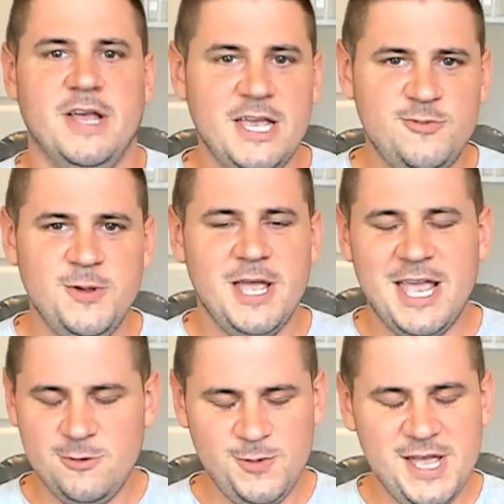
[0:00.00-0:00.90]

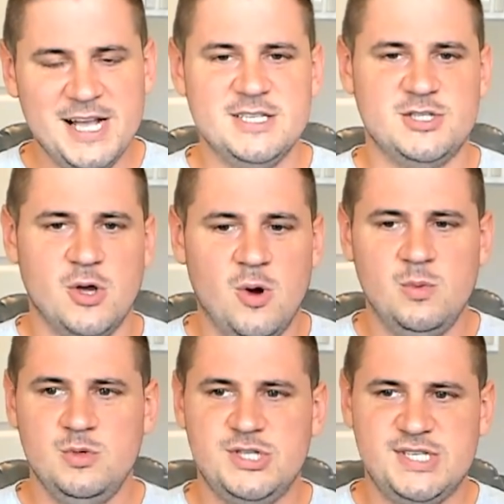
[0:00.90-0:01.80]
HP has its
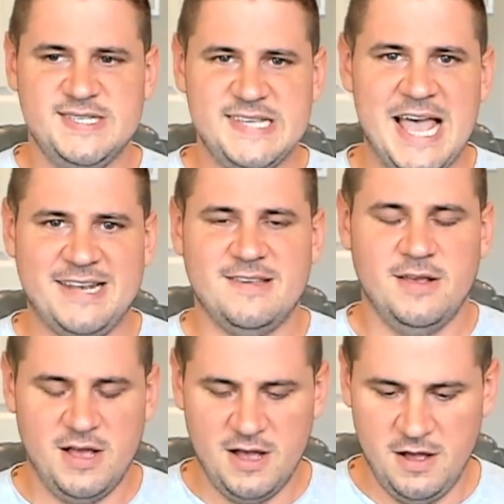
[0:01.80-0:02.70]
own set
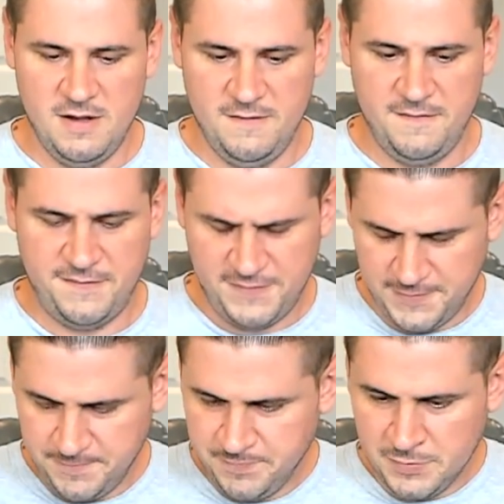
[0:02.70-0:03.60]
of
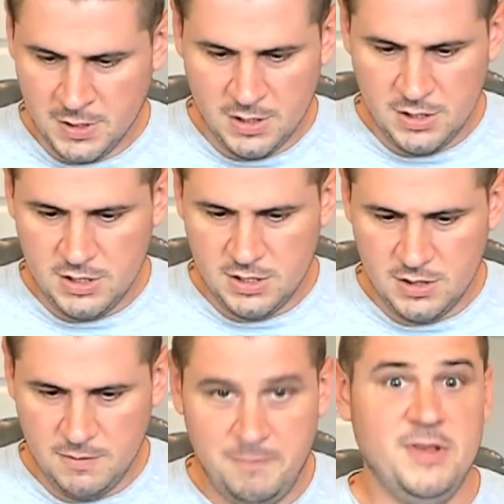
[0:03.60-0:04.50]

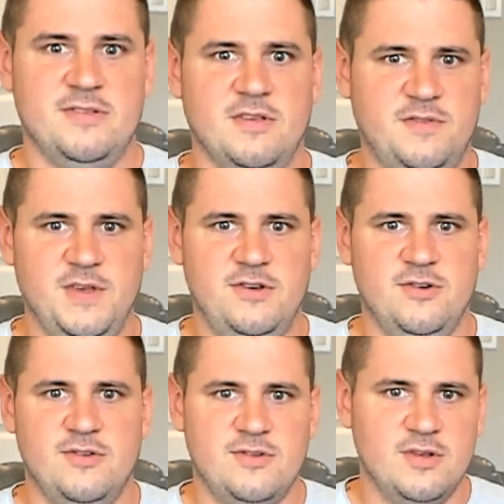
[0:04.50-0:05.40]
business
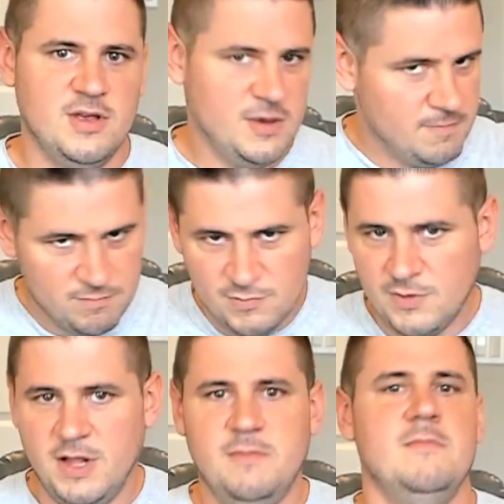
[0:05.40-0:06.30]
features.
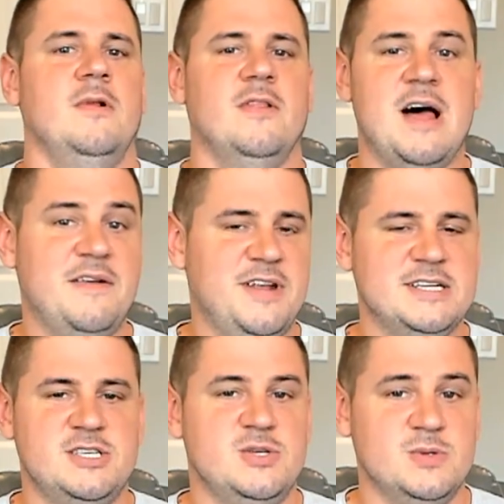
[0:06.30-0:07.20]
A lot of it
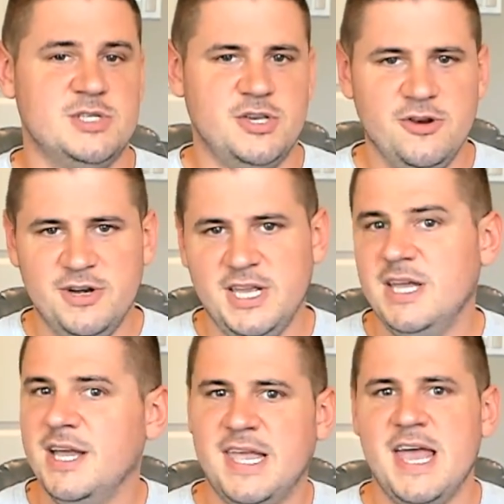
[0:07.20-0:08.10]
has to do with
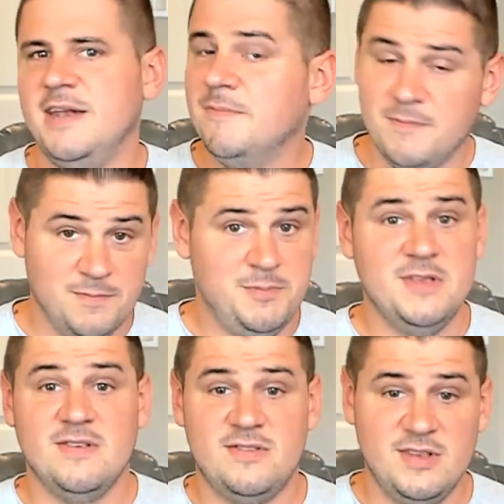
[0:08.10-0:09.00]
security. Again,
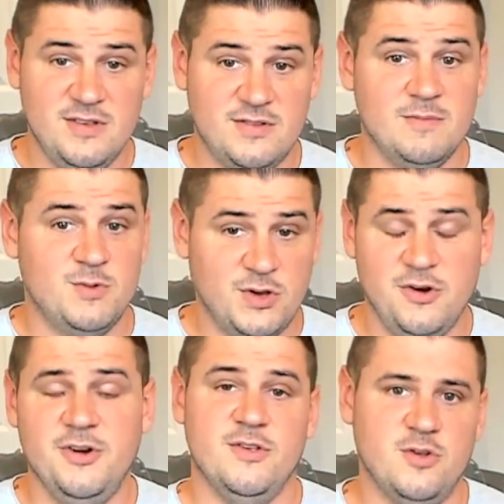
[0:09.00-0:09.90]
businesses,
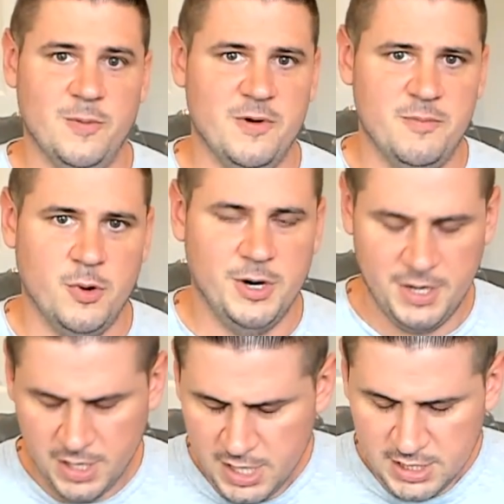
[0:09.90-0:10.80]
security is super important.